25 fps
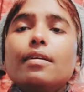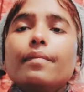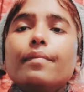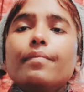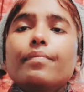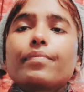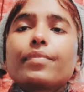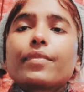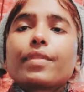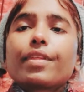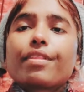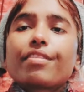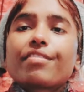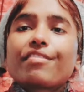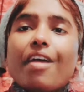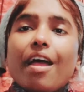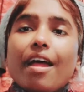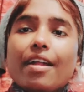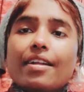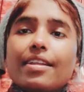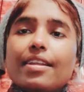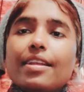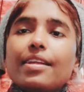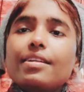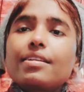
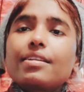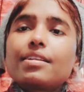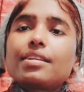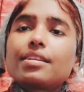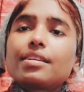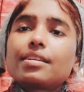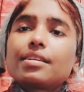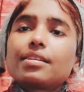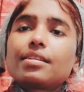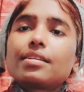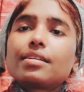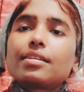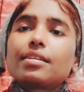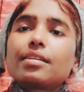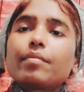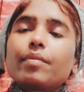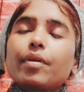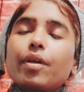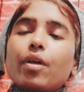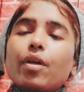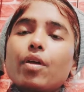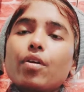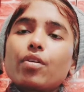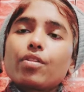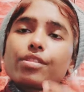started
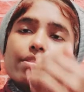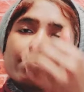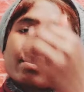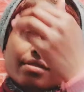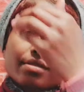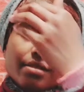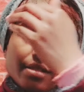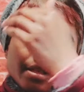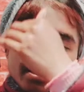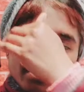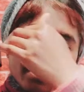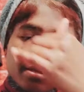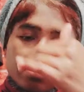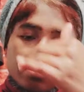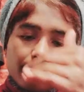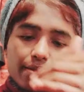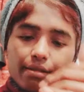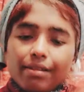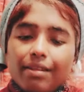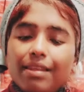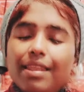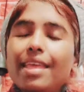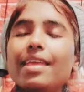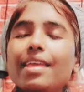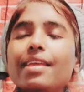because this
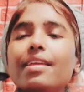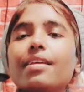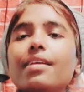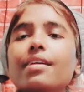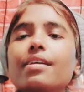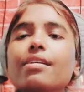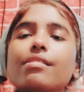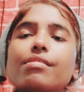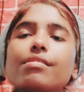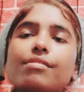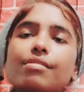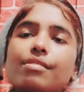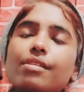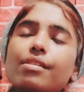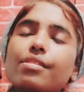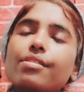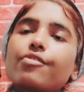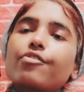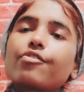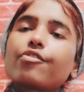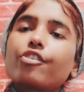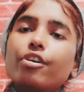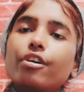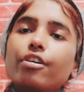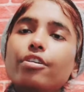link is
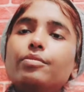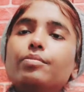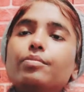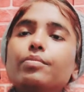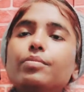disturbed.